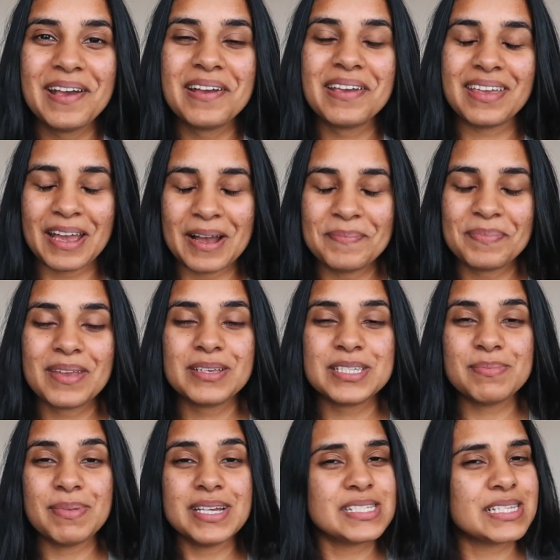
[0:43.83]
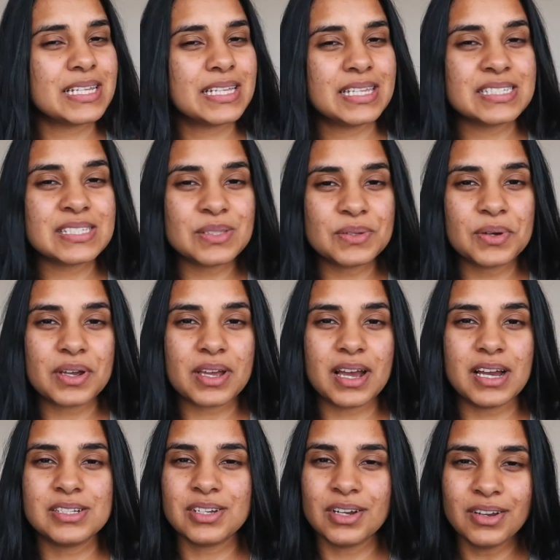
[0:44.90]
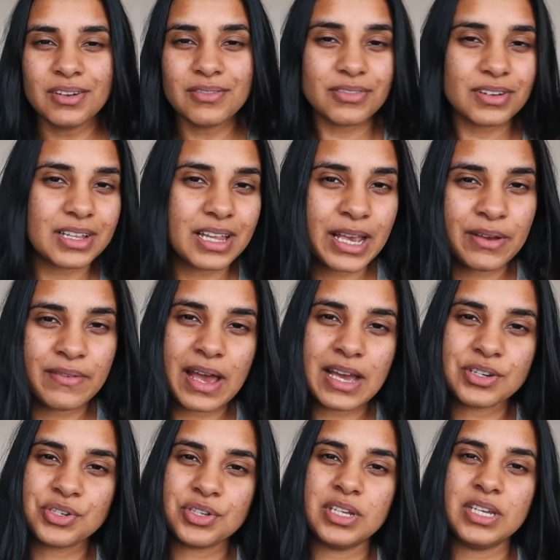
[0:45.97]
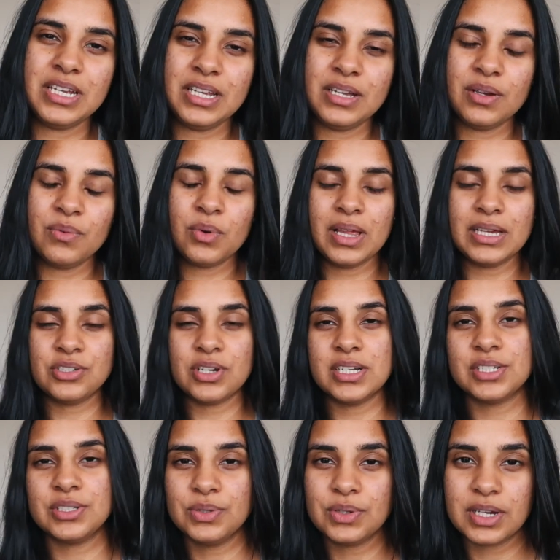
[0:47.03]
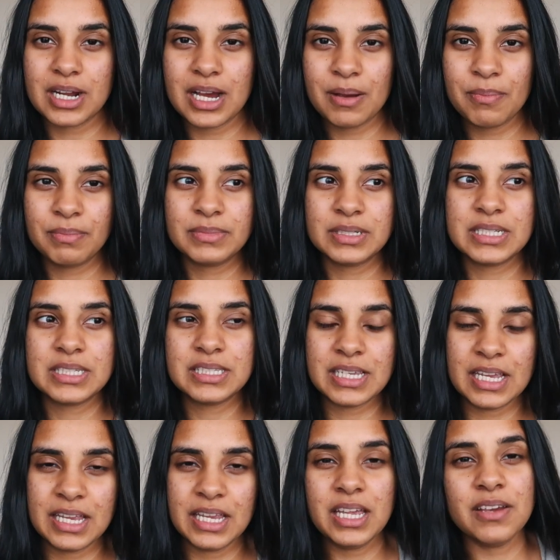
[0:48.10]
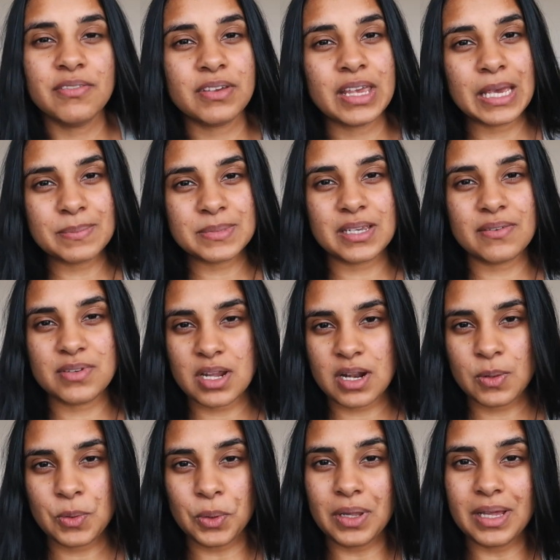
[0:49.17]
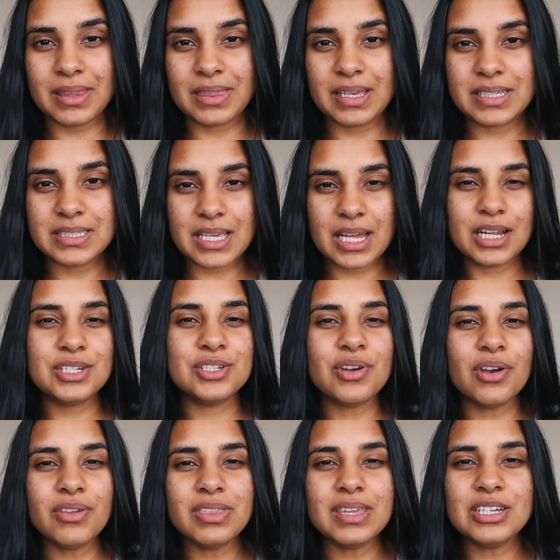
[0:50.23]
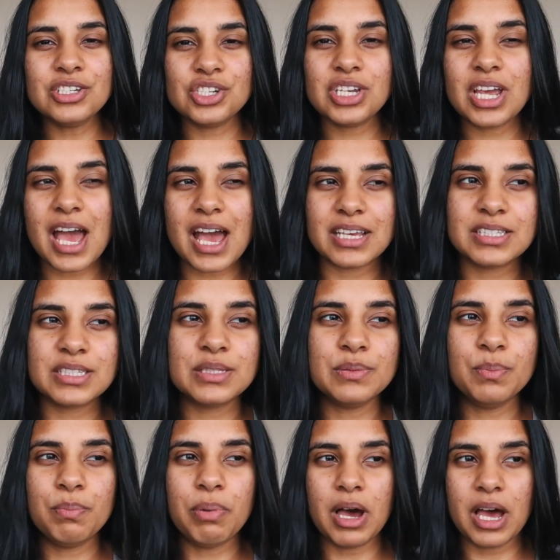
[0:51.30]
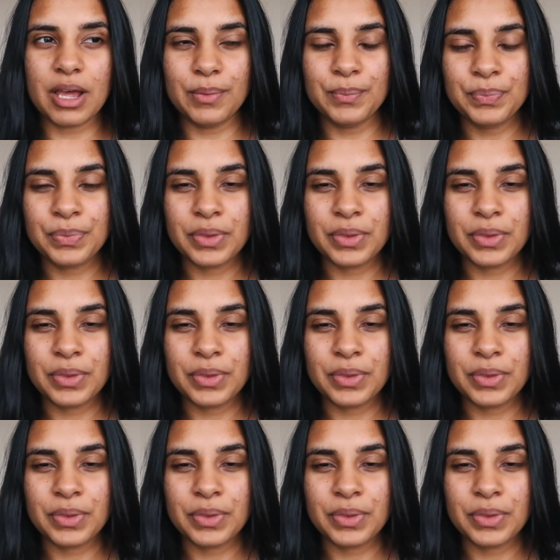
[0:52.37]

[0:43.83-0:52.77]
Yeah, so basically this look, I don't feel like I've actually, well, I tried to look it up to see if Kim's ever done a look like this, and I don't think she has, but